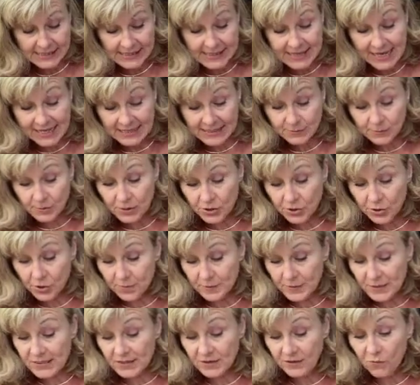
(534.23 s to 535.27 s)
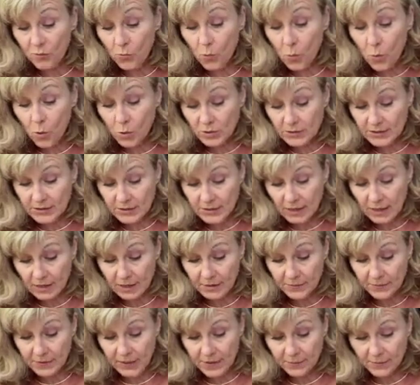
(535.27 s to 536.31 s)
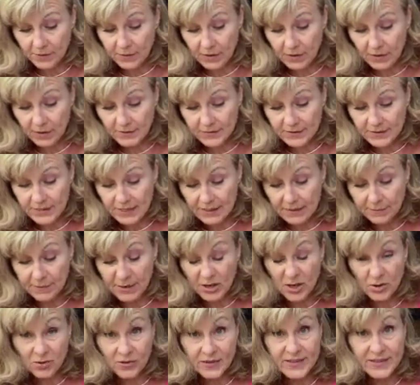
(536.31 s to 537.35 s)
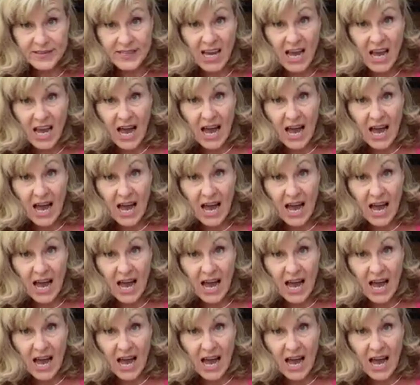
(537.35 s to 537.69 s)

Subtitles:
and that's where your piece of watercolor paper comes in, because